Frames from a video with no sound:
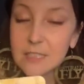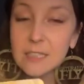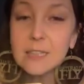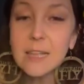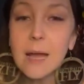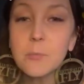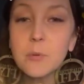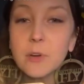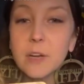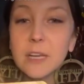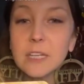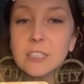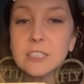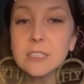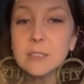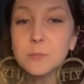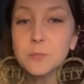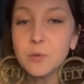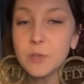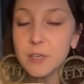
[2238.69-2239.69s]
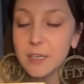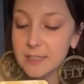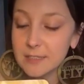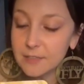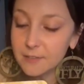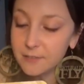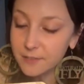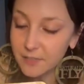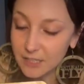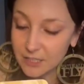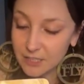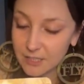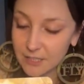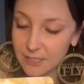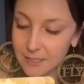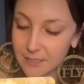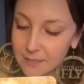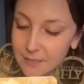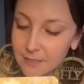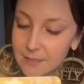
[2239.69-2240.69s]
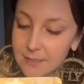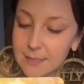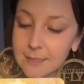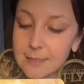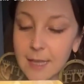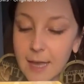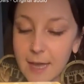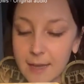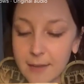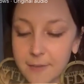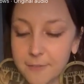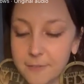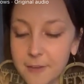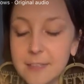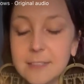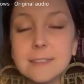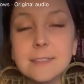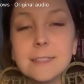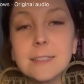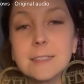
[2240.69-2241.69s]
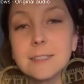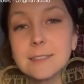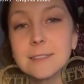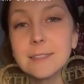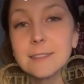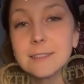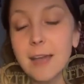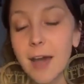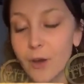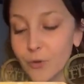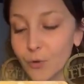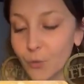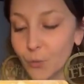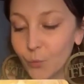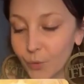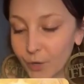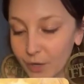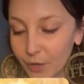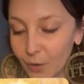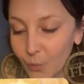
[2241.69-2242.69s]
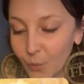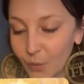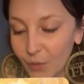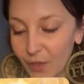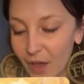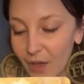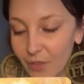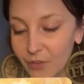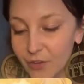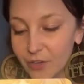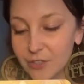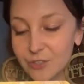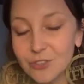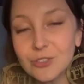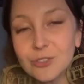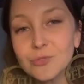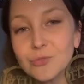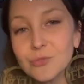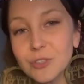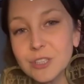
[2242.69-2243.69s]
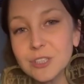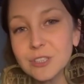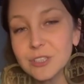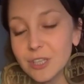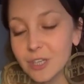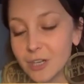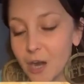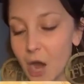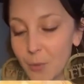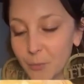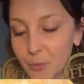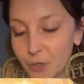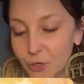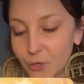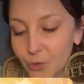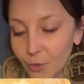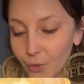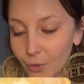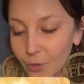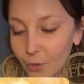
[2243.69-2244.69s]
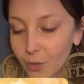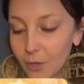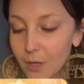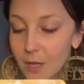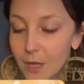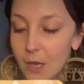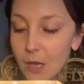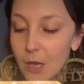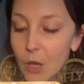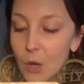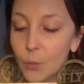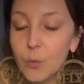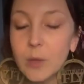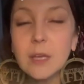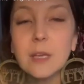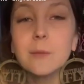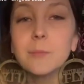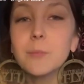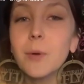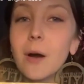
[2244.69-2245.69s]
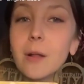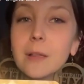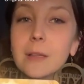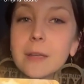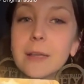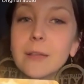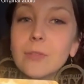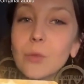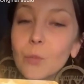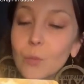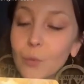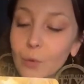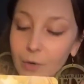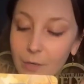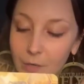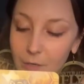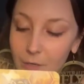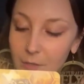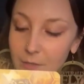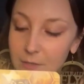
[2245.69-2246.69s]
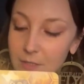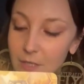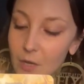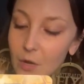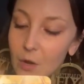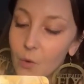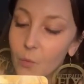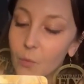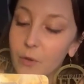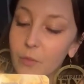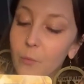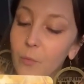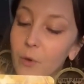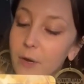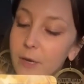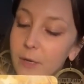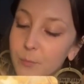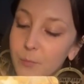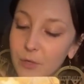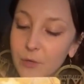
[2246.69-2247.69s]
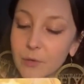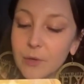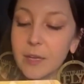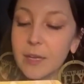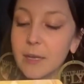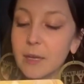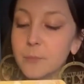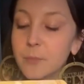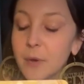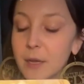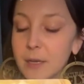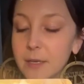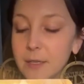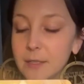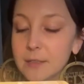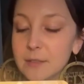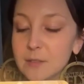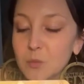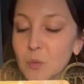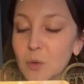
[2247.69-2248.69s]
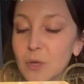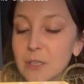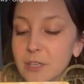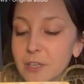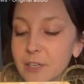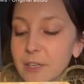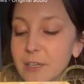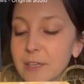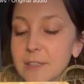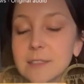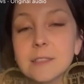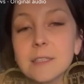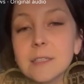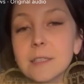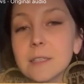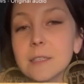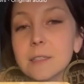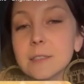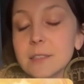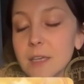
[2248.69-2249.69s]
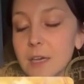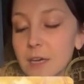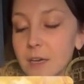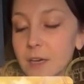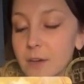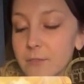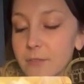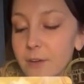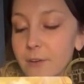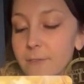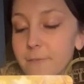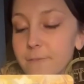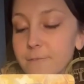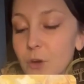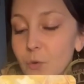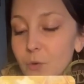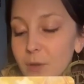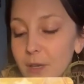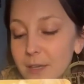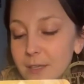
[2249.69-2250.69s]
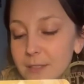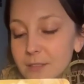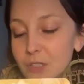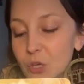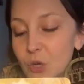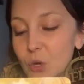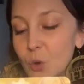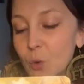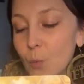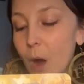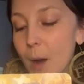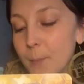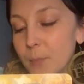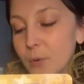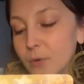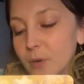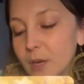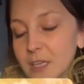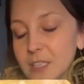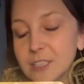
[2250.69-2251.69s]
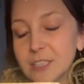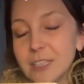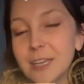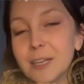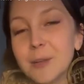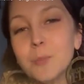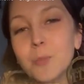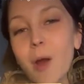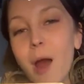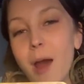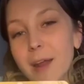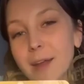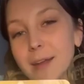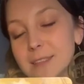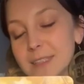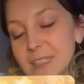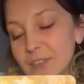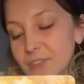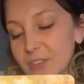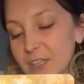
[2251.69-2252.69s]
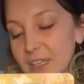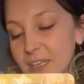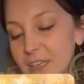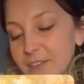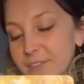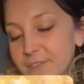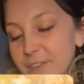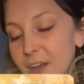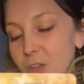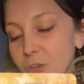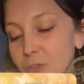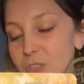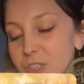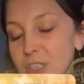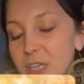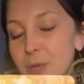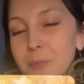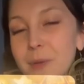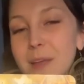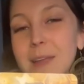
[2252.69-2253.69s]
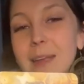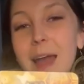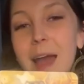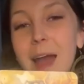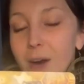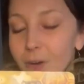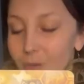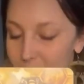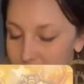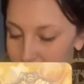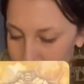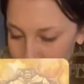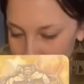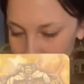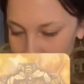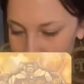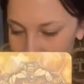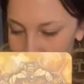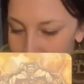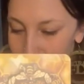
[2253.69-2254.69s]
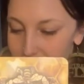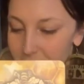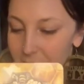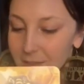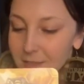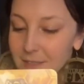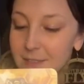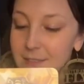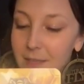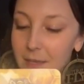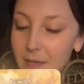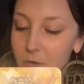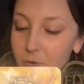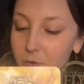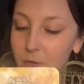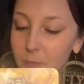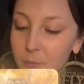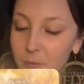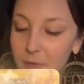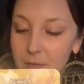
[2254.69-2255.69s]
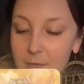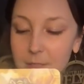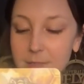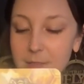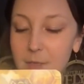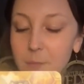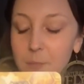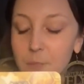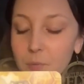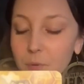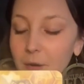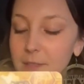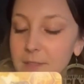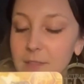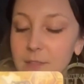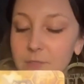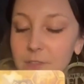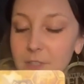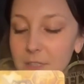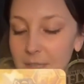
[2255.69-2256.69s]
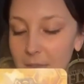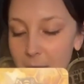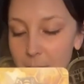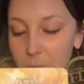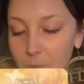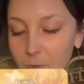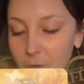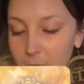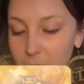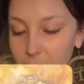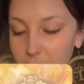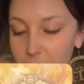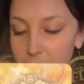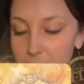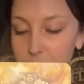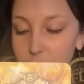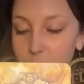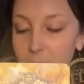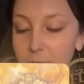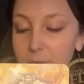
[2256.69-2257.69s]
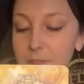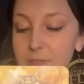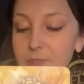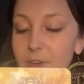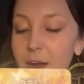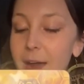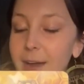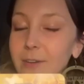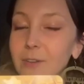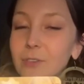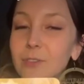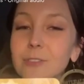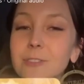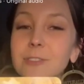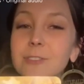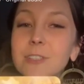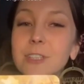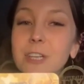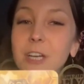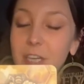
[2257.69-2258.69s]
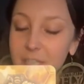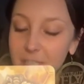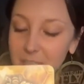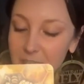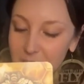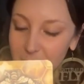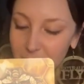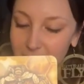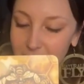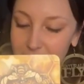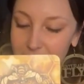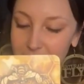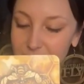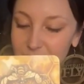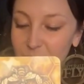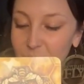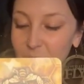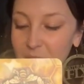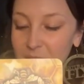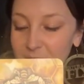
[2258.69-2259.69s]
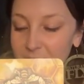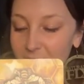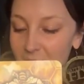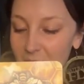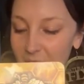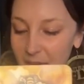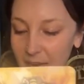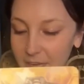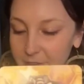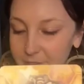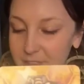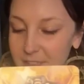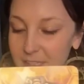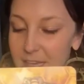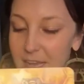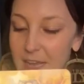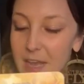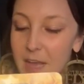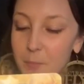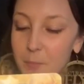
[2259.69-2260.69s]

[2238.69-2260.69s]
Collaboration brings vision to life and teaches us how to work with others to reach a common goal. We can pollinate the world with more beauty and abundance while learning skills of focus, cooperation, productivity, fellowship, and alchemy. The sacred bee is an impressive collaborator and brings vital nourishment into our lives.